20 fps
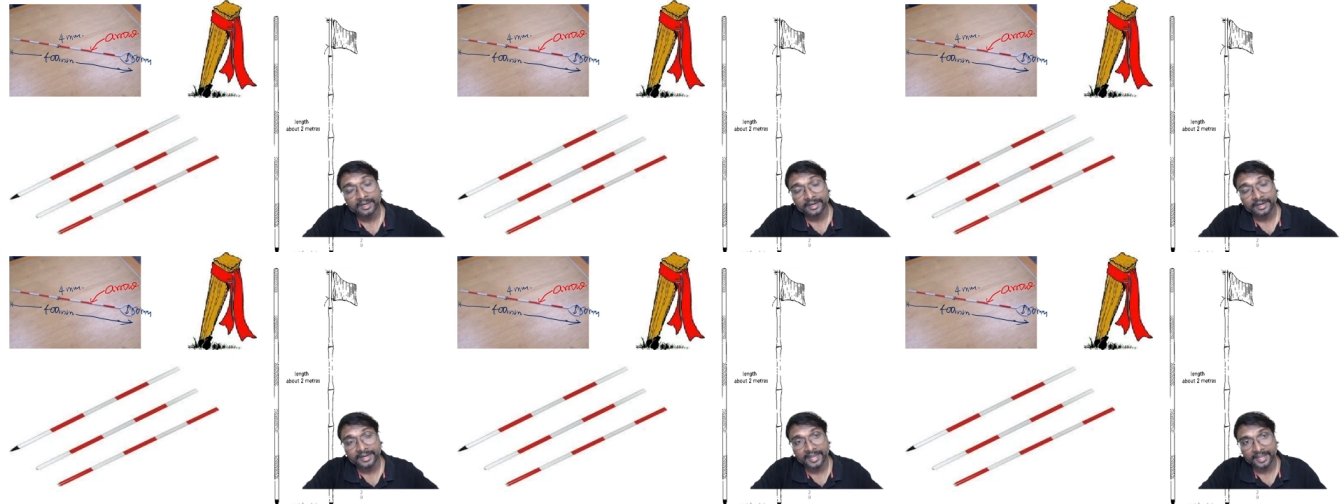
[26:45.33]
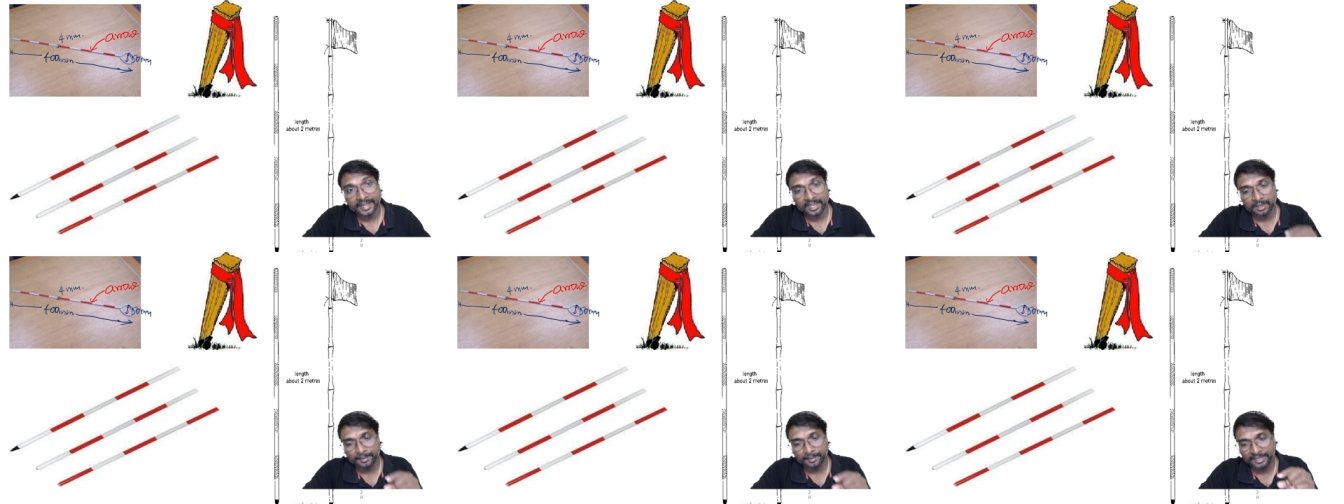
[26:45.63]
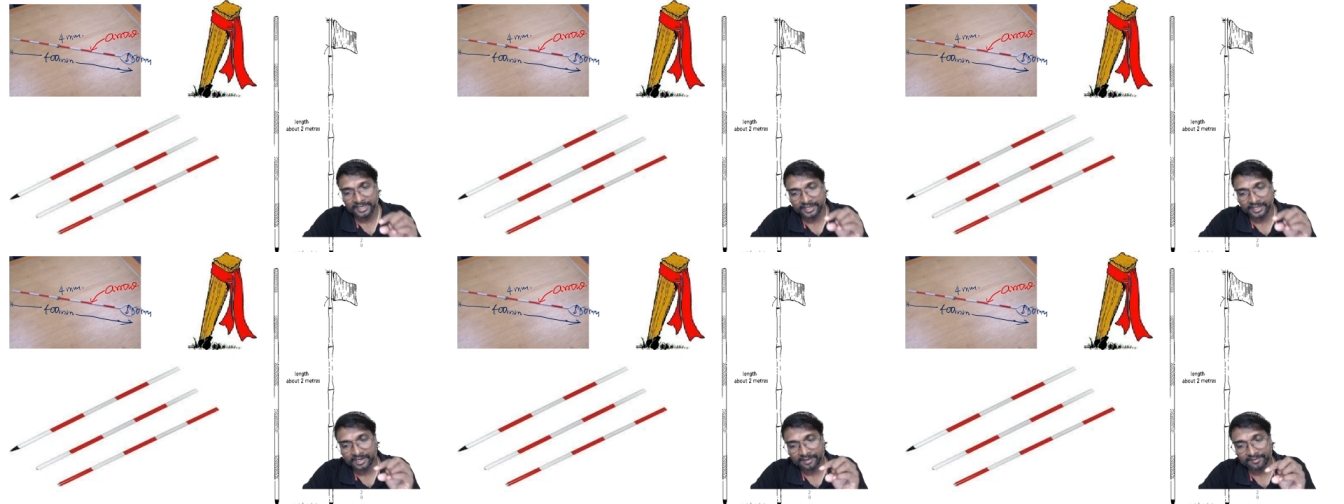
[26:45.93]

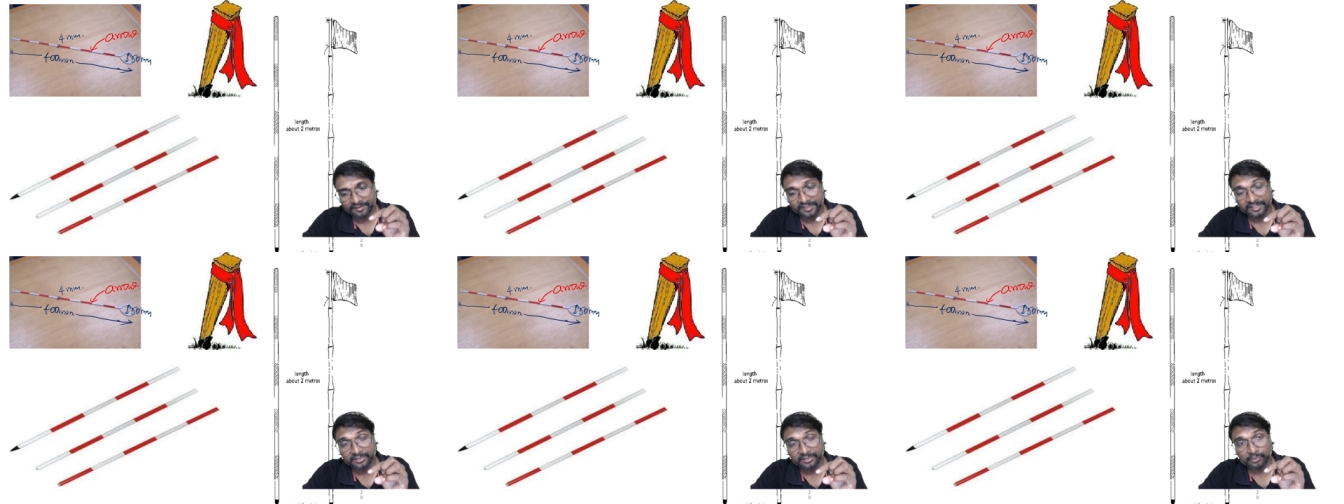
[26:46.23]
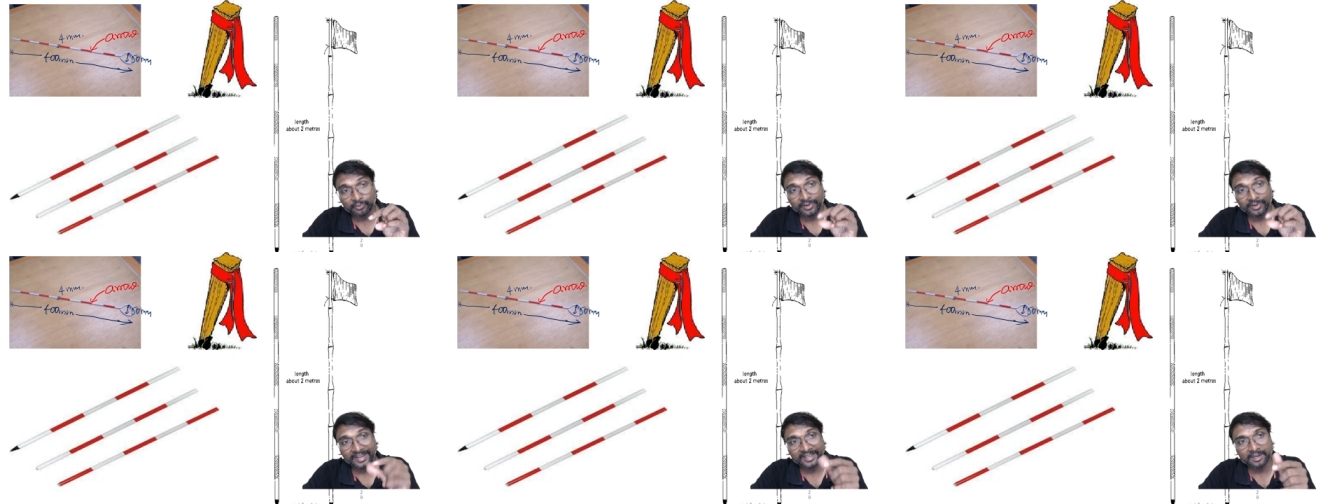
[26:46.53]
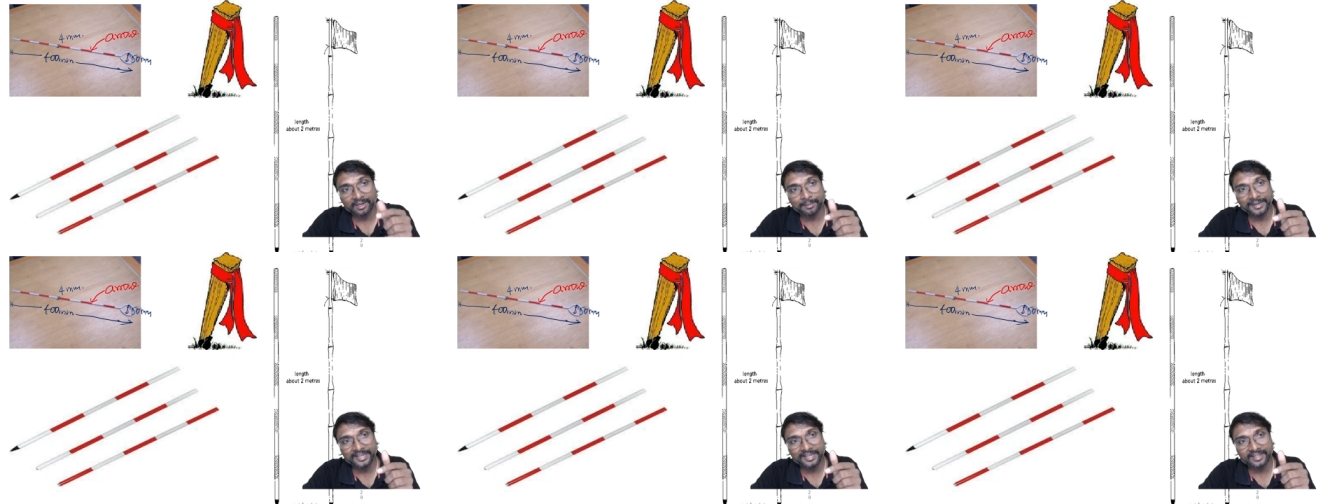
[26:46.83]
diameter of this
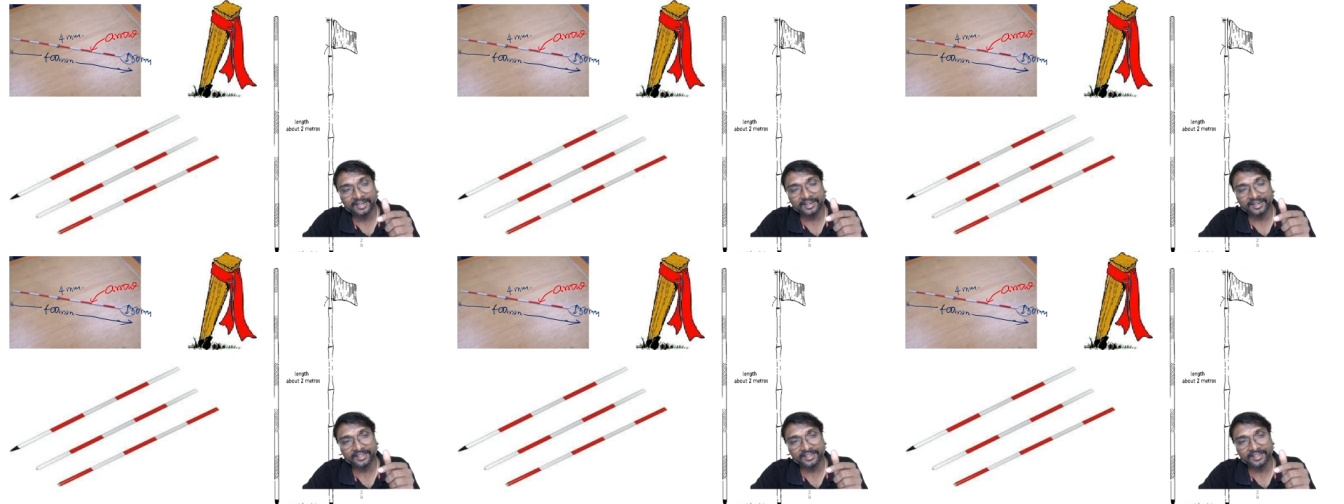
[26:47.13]
wire material